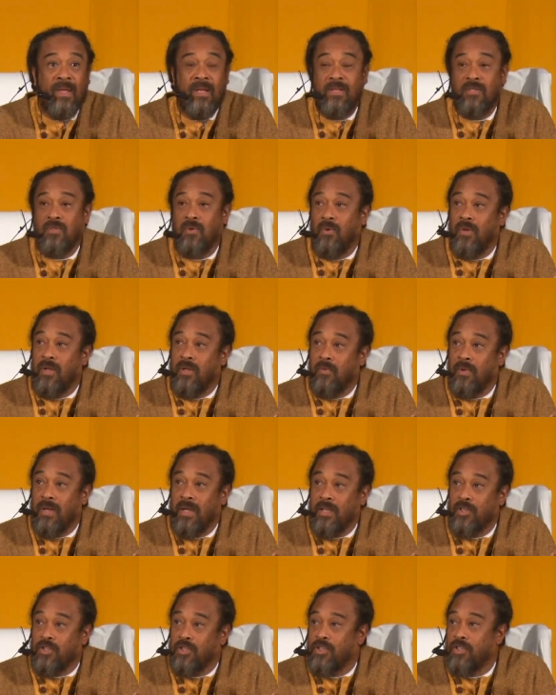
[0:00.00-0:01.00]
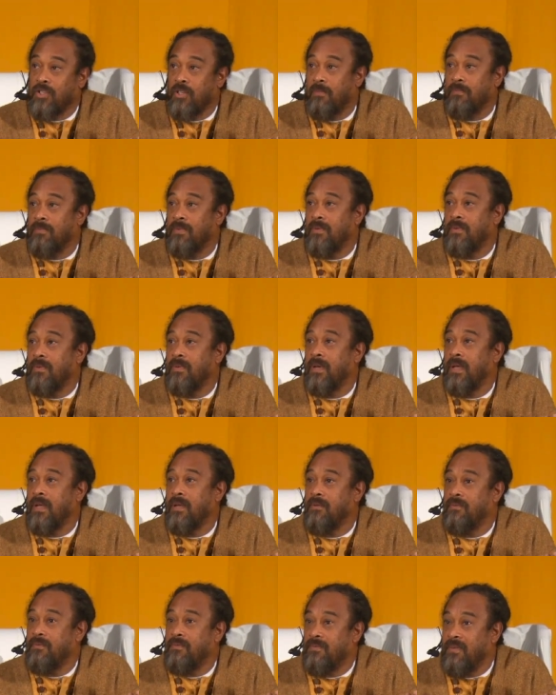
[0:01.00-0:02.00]
It is only the relationship
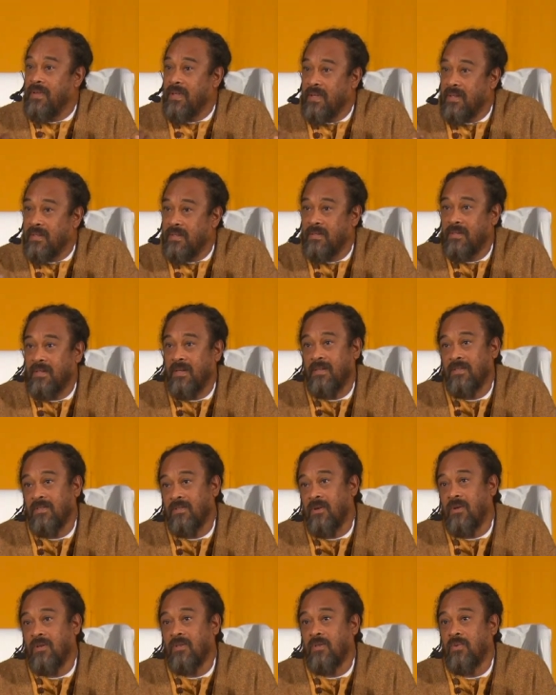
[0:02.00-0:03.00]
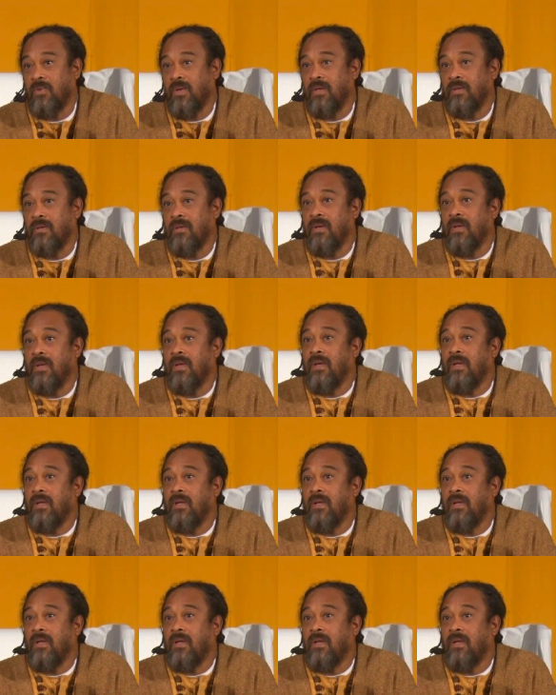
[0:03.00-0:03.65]
and the feed that has gone to it